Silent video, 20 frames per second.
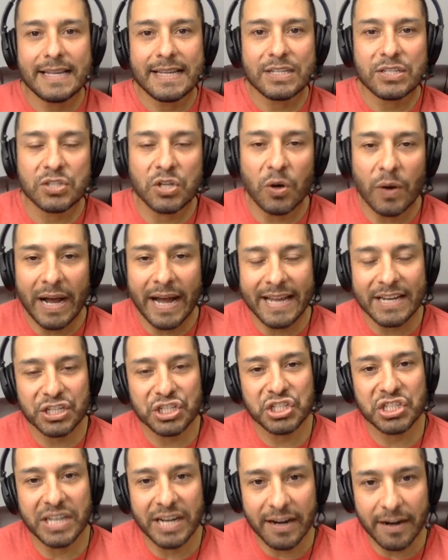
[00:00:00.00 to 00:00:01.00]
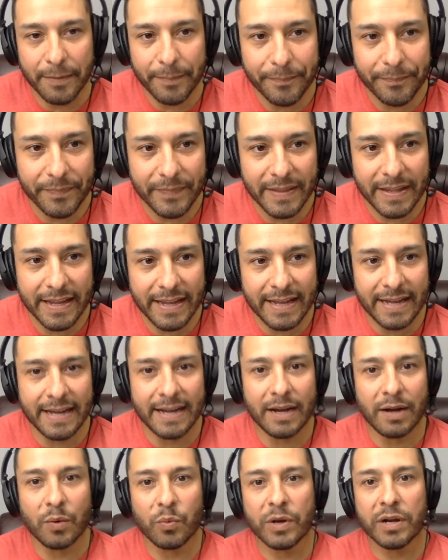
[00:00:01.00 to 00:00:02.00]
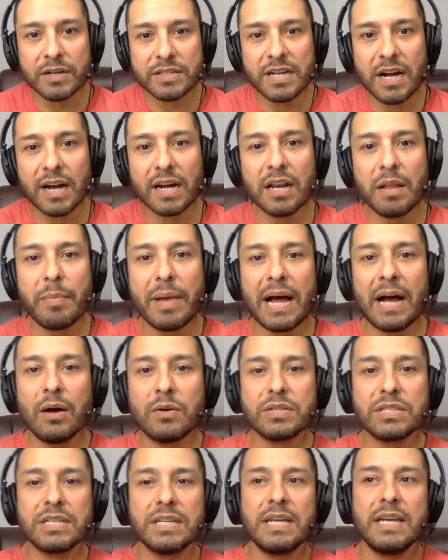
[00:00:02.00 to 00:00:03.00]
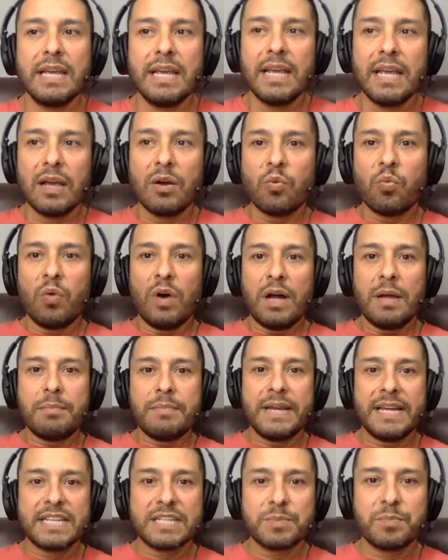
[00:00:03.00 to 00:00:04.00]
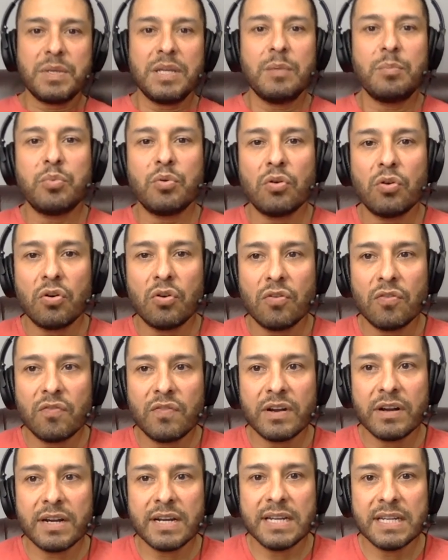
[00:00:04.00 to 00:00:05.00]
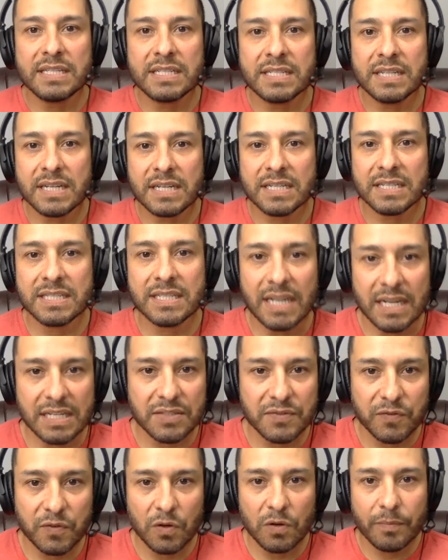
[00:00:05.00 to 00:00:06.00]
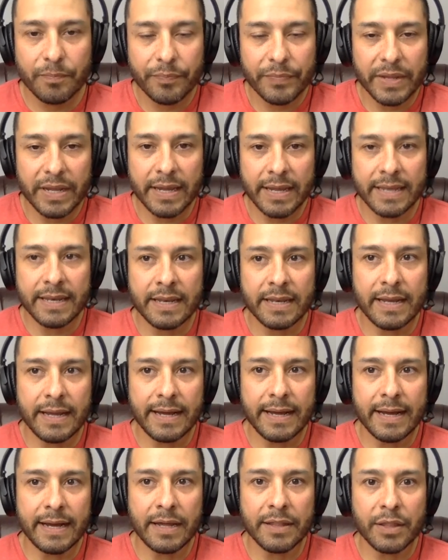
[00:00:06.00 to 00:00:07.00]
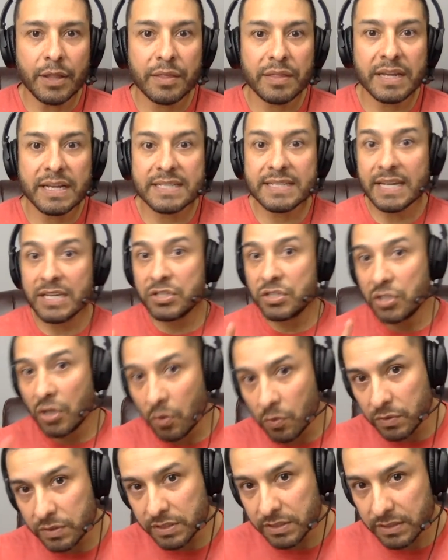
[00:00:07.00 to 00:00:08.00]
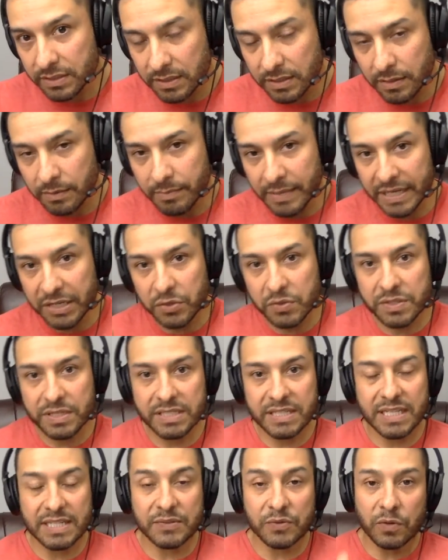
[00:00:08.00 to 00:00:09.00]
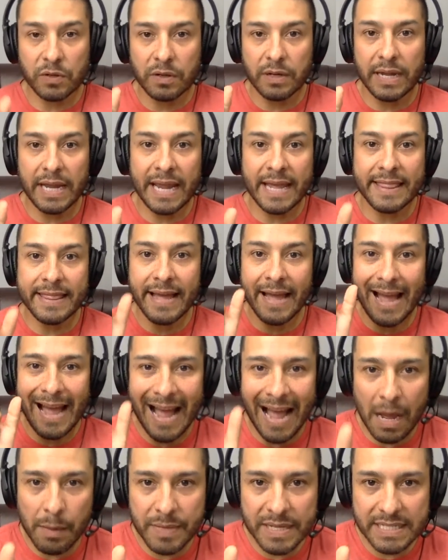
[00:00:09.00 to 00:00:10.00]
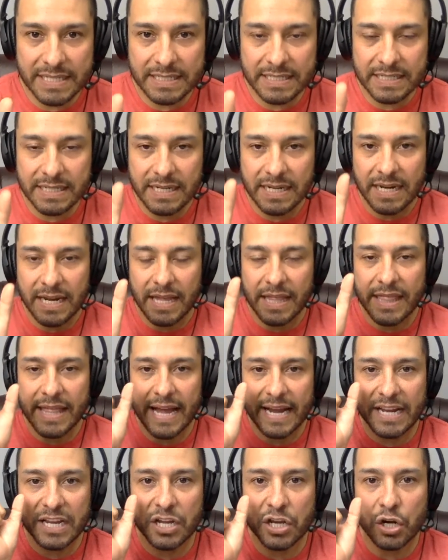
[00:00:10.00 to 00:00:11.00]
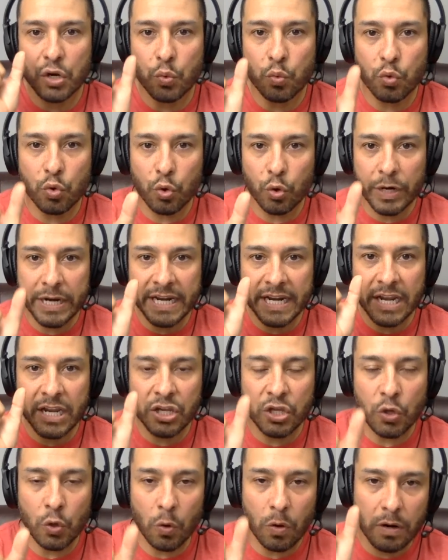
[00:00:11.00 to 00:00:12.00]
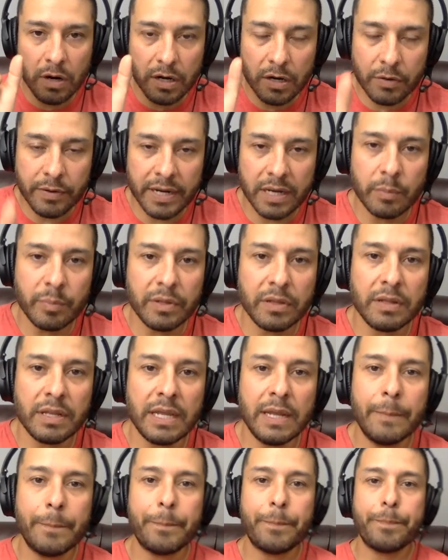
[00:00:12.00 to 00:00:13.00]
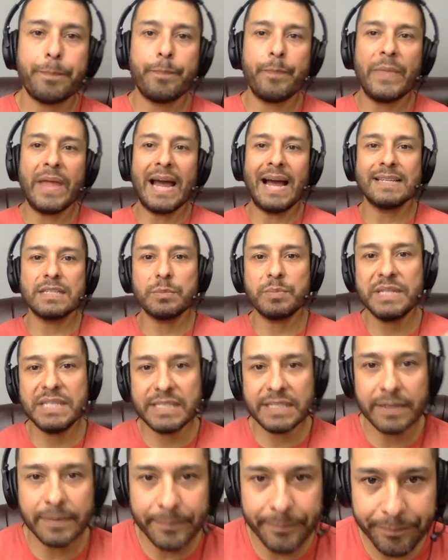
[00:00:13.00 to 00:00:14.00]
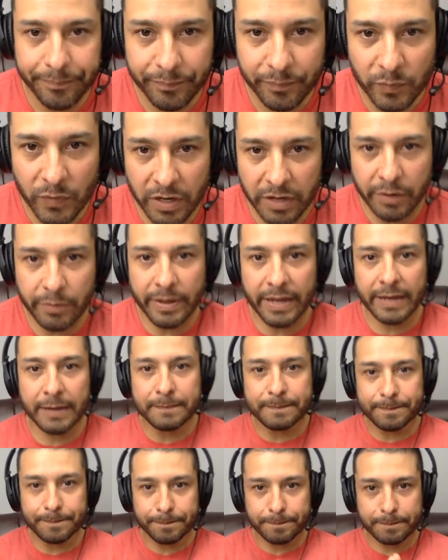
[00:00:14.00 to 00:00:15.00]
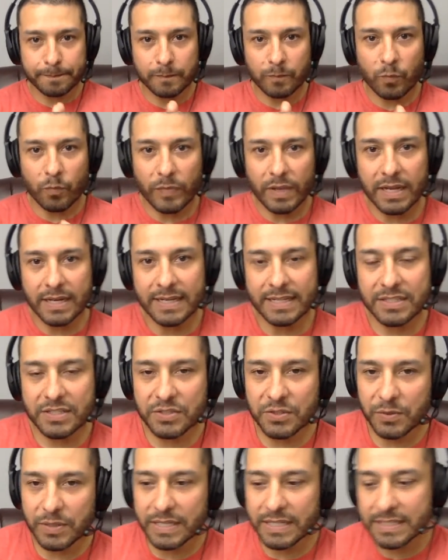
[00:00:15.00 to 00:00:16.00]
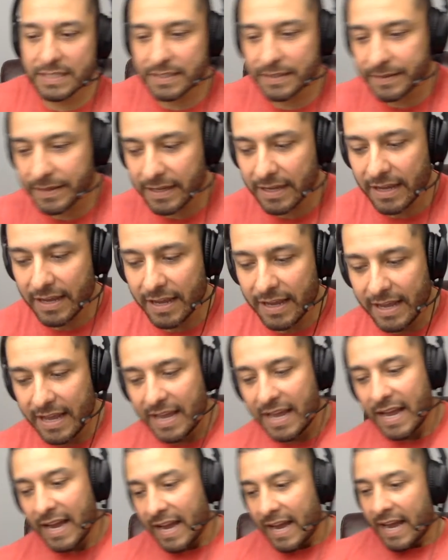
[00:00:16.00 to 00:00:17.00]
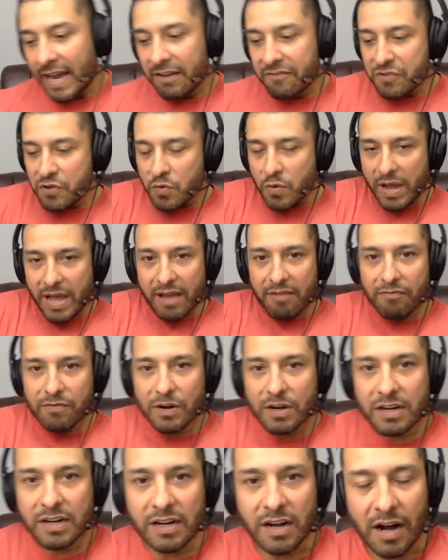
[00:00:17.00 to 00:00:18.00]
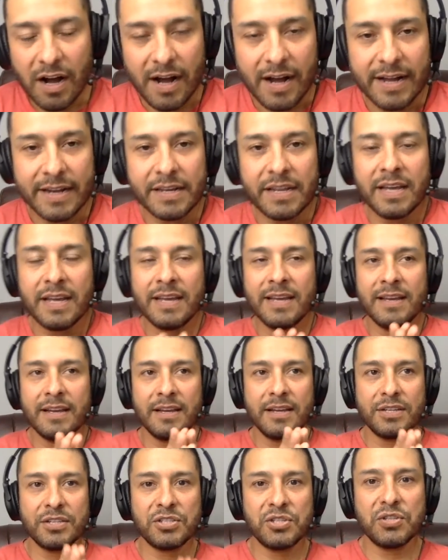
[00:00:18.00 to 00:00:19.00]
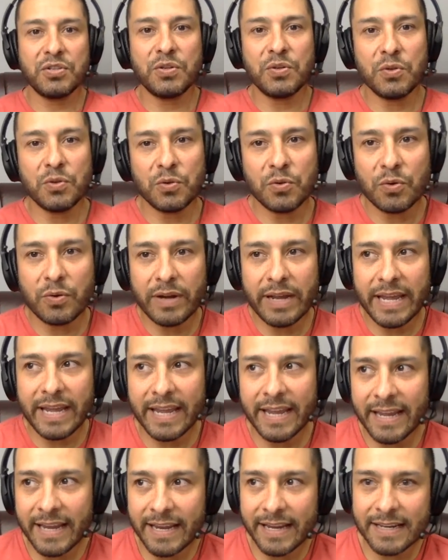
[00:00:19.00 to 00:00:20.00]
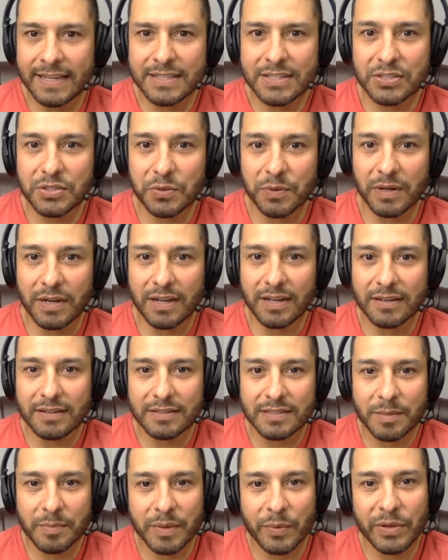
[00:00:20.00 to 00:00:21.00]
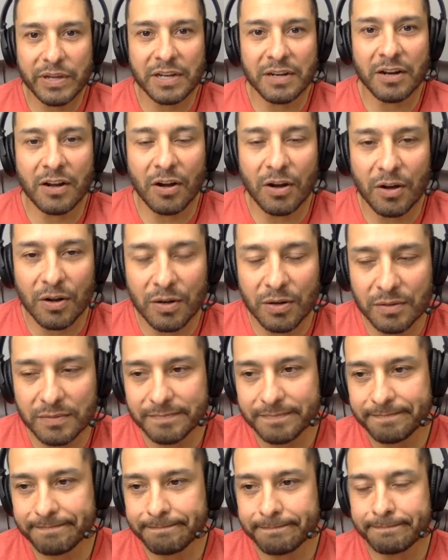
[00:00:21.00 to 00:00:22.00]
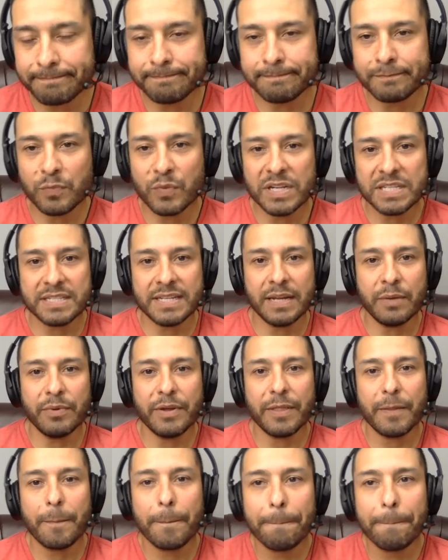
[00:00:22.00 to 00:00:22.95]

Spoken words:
So I had to share. We were talking about what makes people very successful and the things that don't make you successful and the habits that can ruin your credibility as a PT. Are you ready? Let's do this. Have you ever gone to let's do something we can all resonate with.